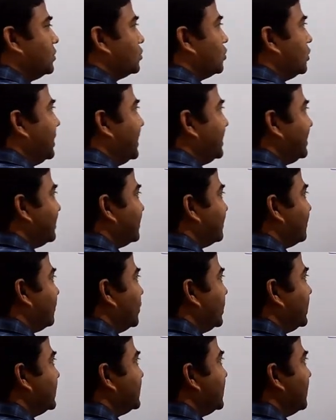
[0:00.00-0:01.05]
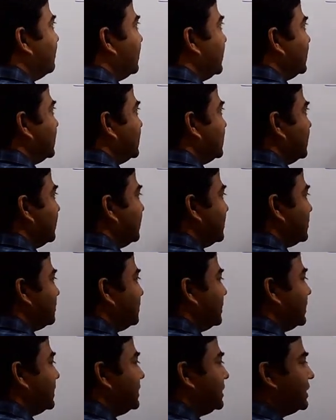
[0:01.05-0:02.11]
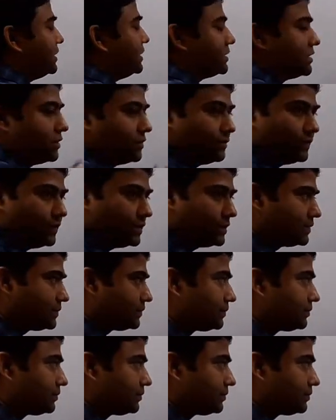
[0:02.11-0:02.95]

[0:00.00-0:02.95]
So for example, this is a spherical surface.